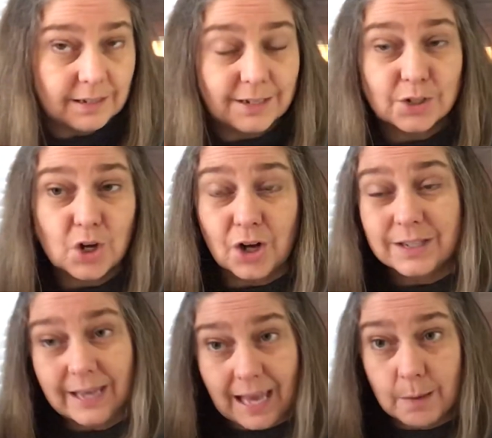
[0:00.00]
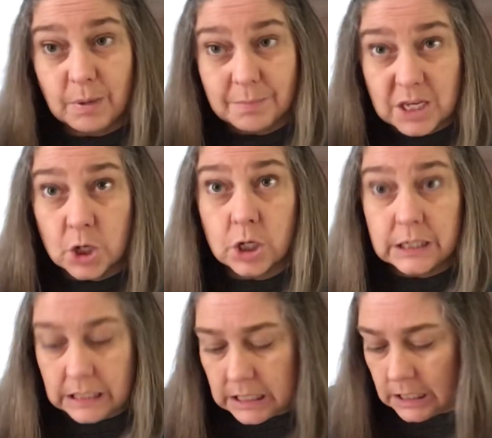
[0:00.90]
It is called chamomile
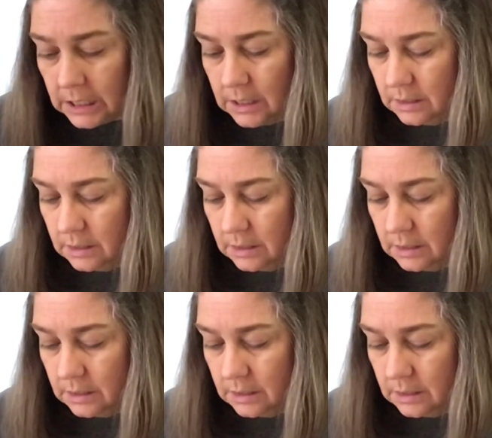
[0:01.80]
tea.